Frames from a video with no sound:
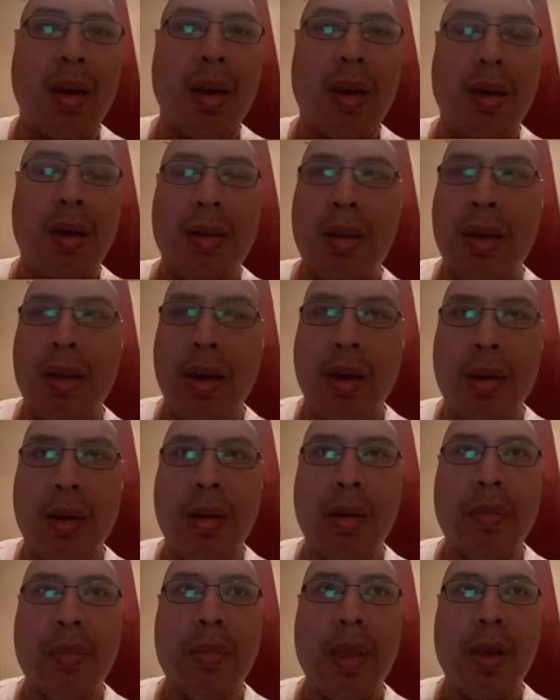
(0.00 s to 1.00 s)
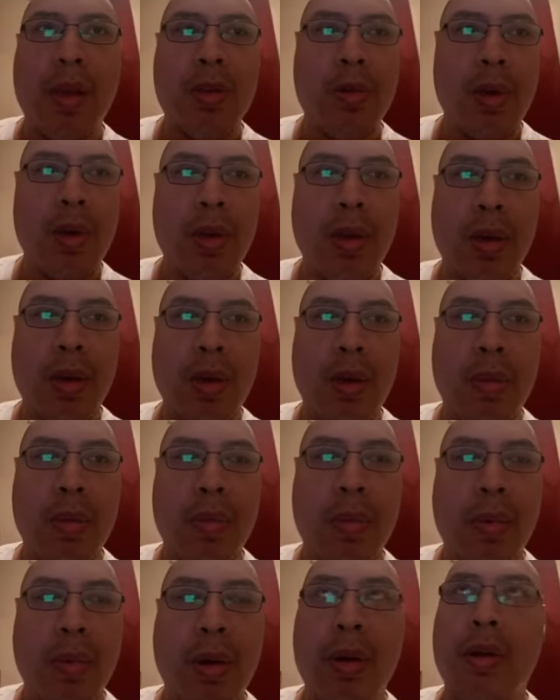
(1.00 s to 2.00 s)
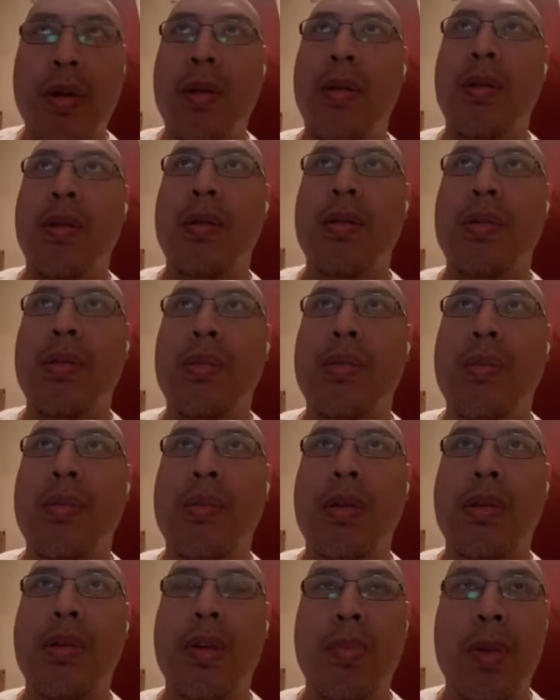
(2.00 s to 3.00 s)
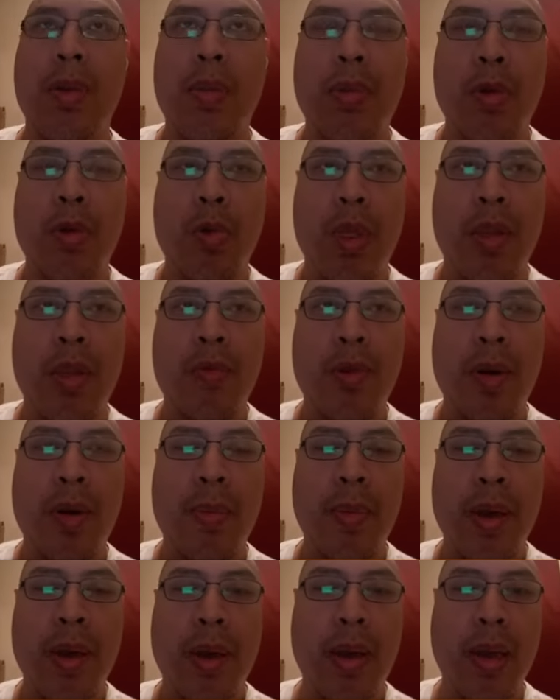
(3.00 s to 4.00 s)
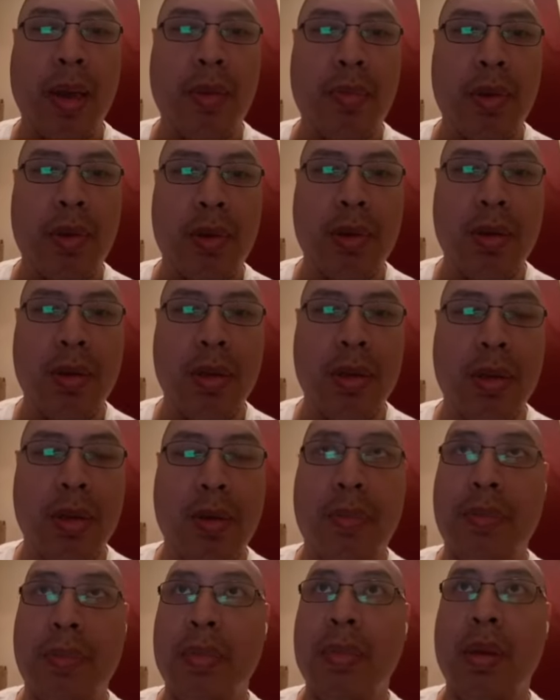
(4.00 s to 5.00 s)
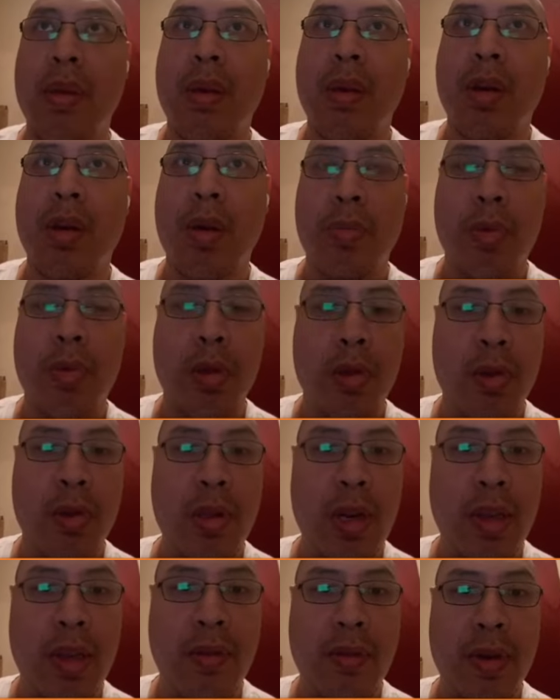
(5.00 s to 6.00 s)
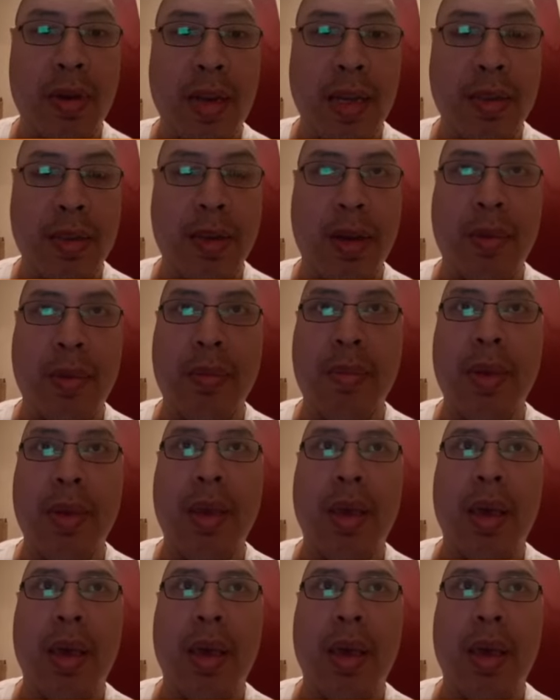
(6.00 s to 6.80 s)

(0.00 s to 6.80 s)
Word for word: Uh, yeah, um, actually, um, on September 24, I'm going to have this um, computer delivered exam.